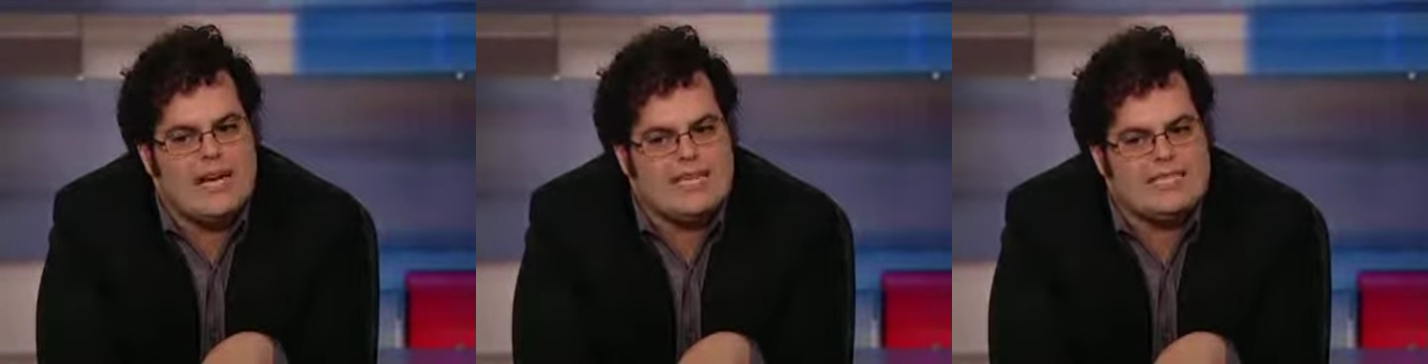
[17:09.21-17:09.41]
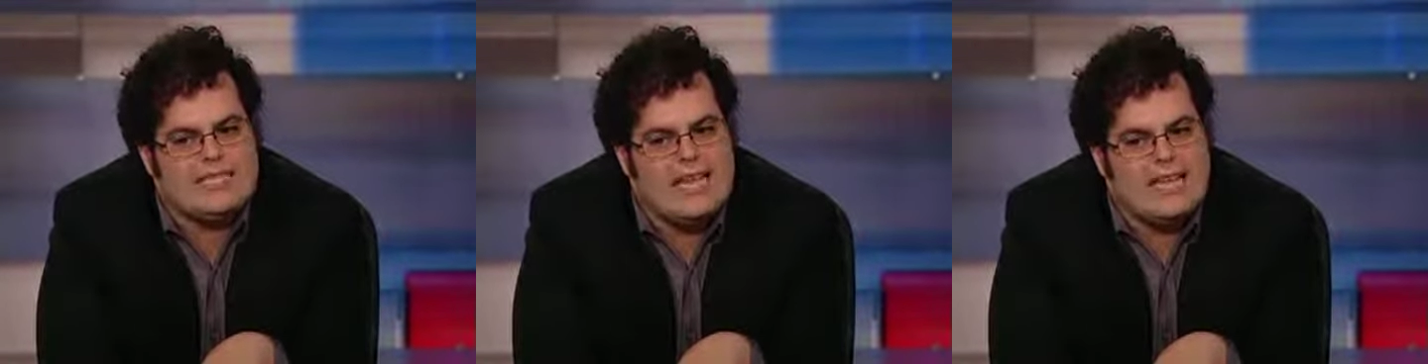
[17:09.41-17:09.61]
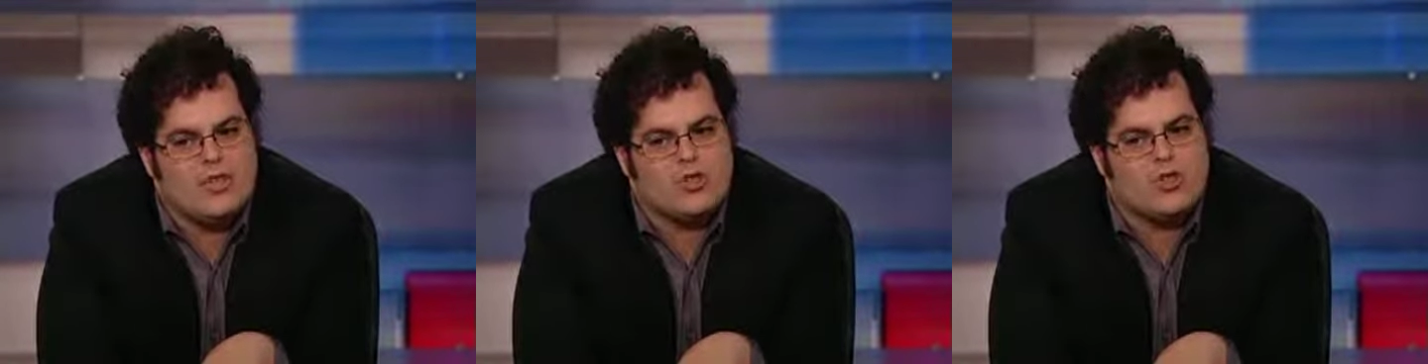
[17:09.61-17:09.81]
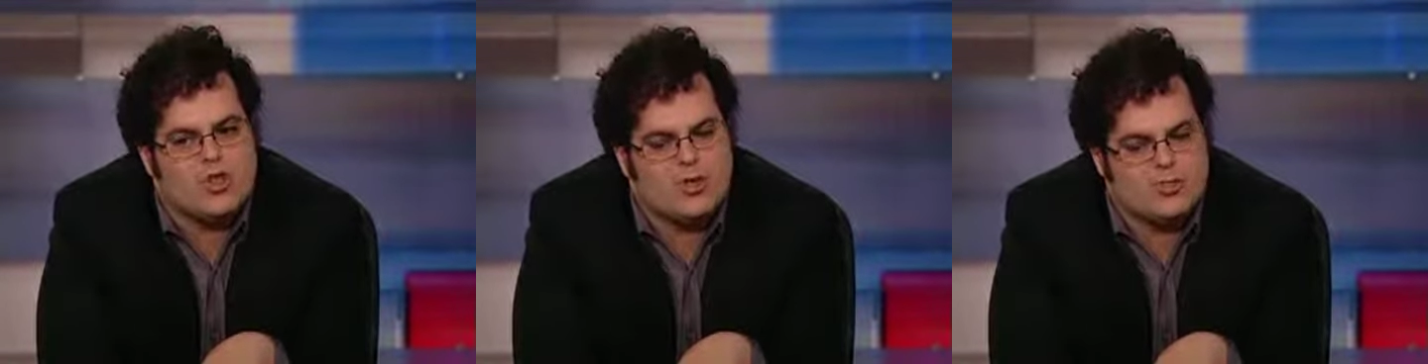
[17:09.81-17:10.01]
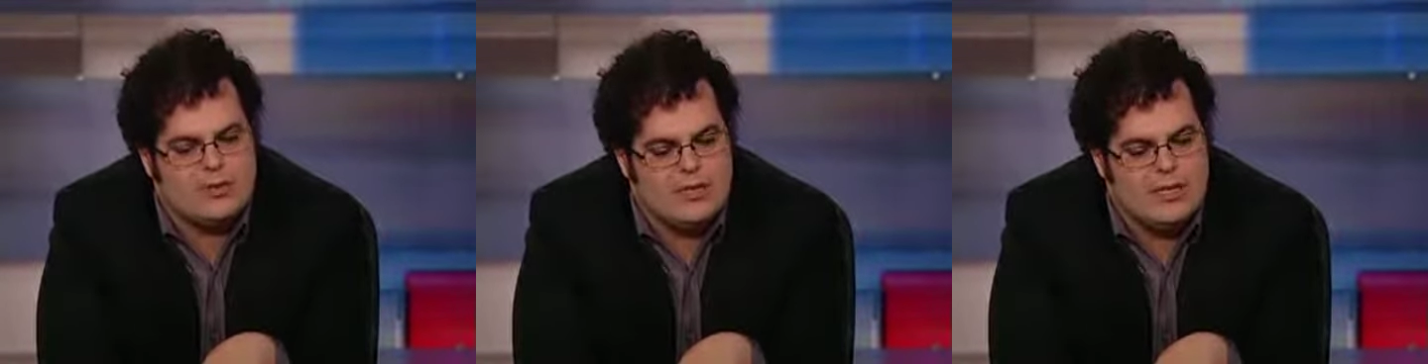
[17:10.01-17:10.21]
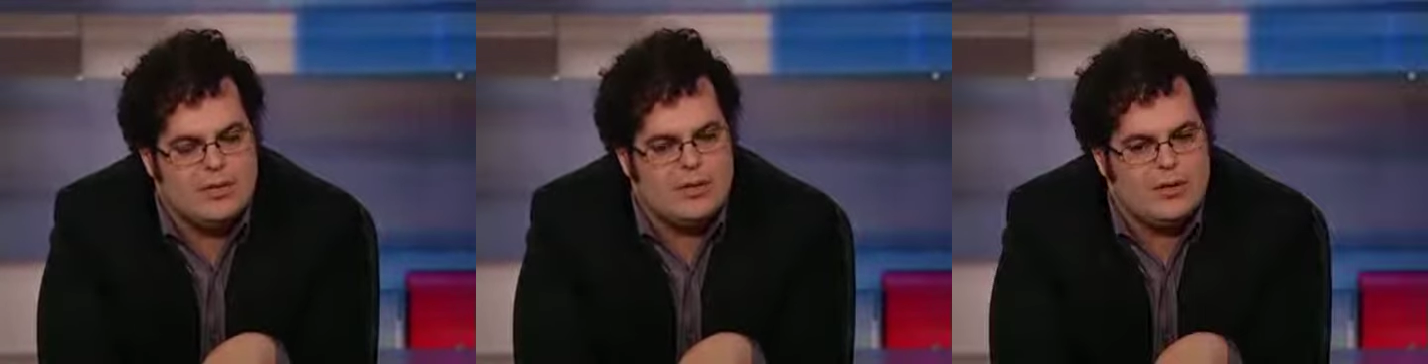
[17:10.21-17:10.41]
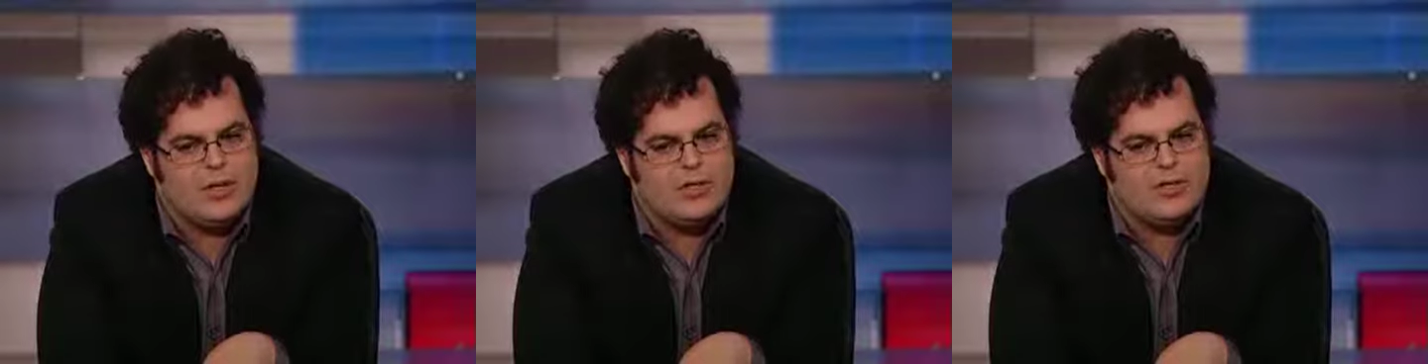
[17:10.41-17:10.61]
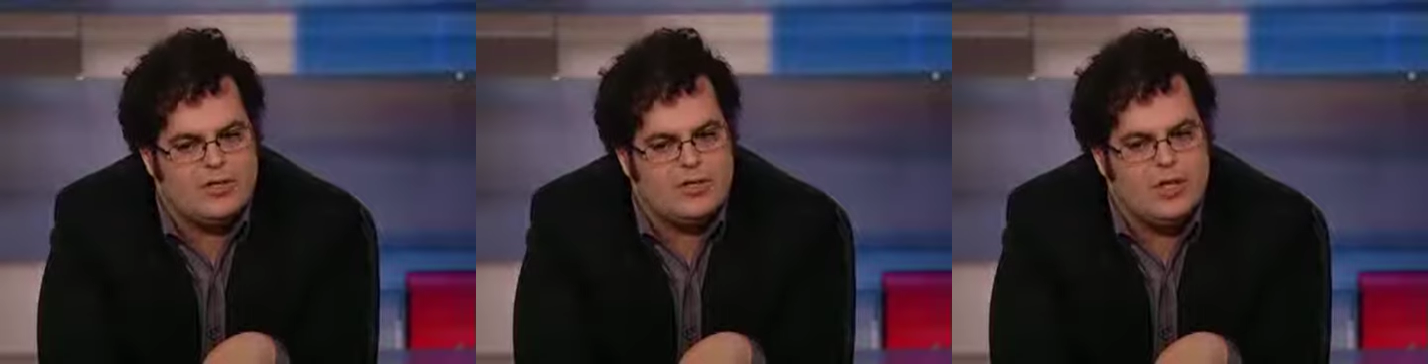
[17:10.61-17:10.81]
to take certain
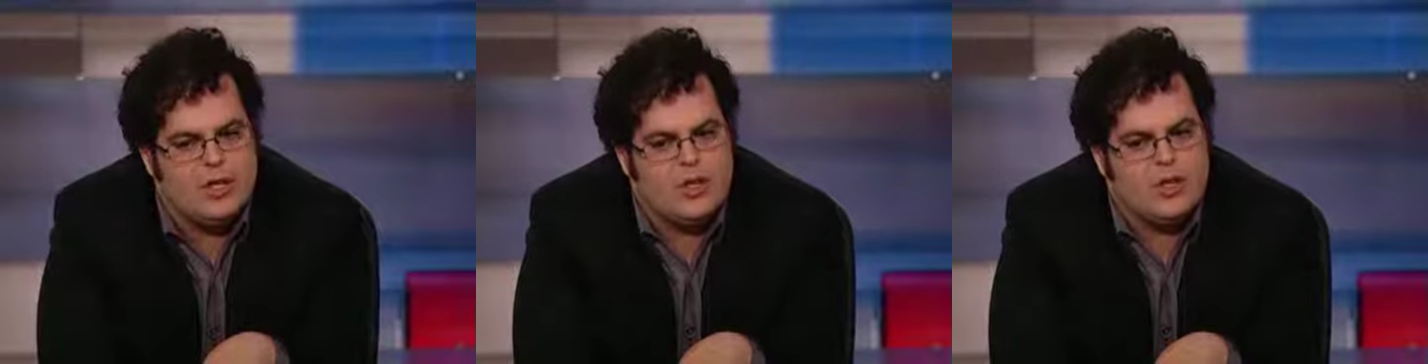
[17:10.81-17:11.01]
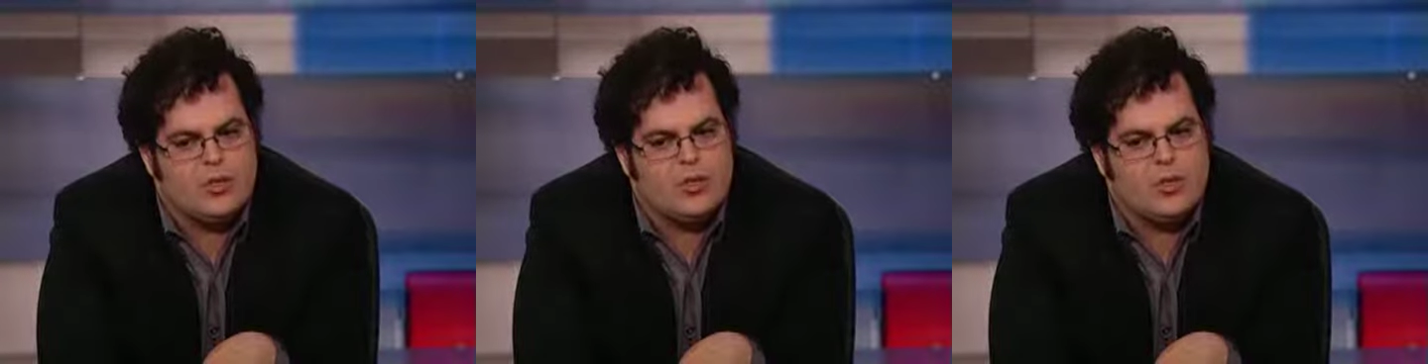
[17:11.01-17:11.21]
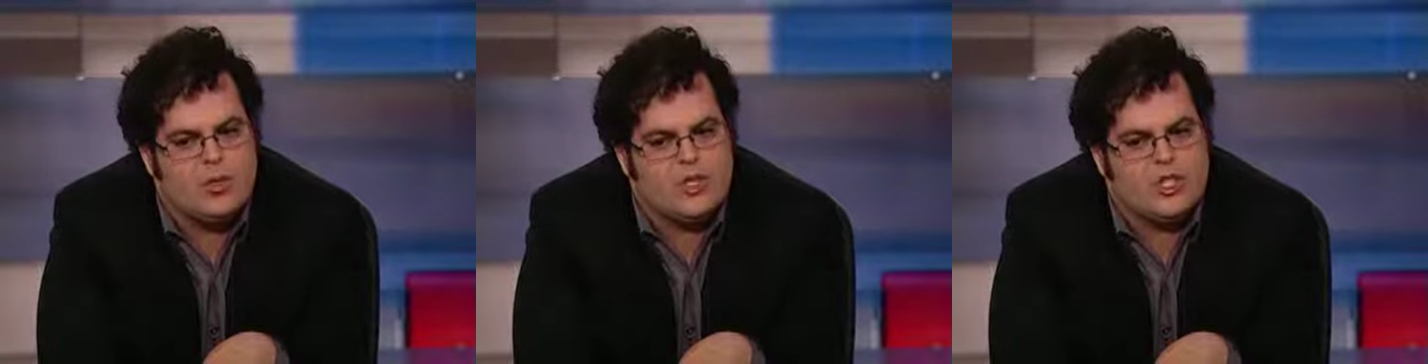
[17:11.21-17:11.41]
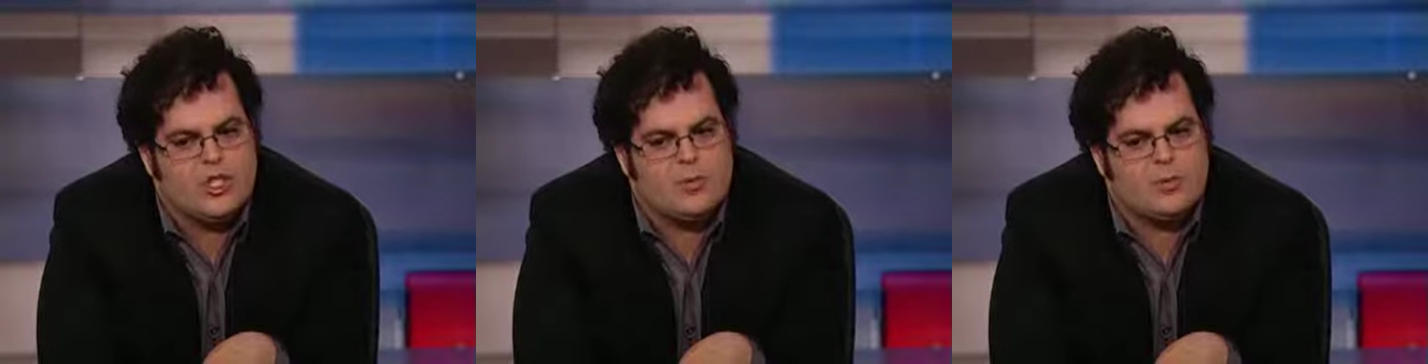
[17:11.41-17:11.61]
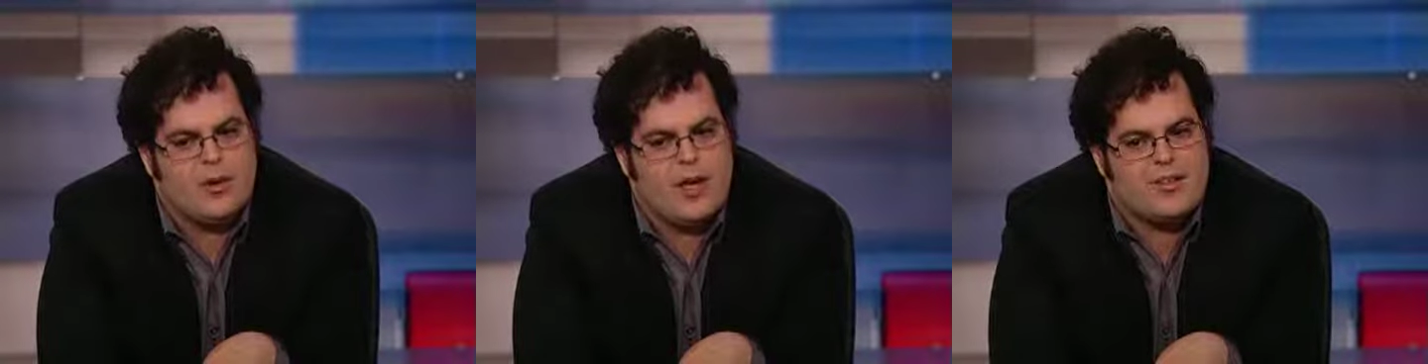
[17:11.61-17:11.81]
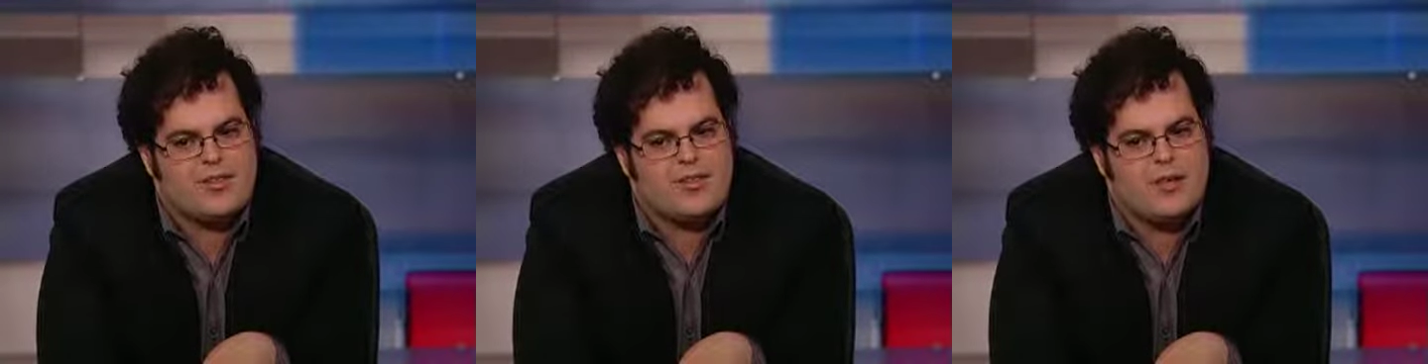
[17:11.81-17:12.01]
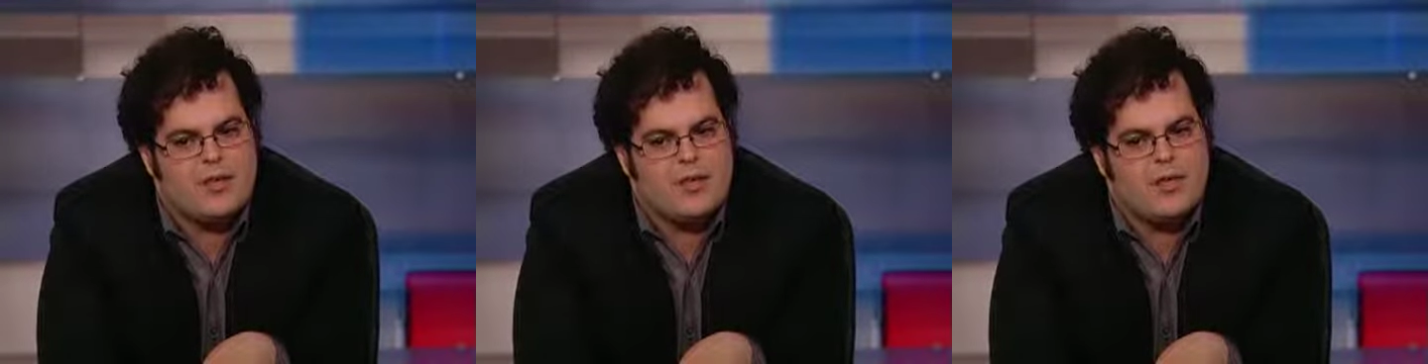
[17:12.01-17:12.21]
liberties to express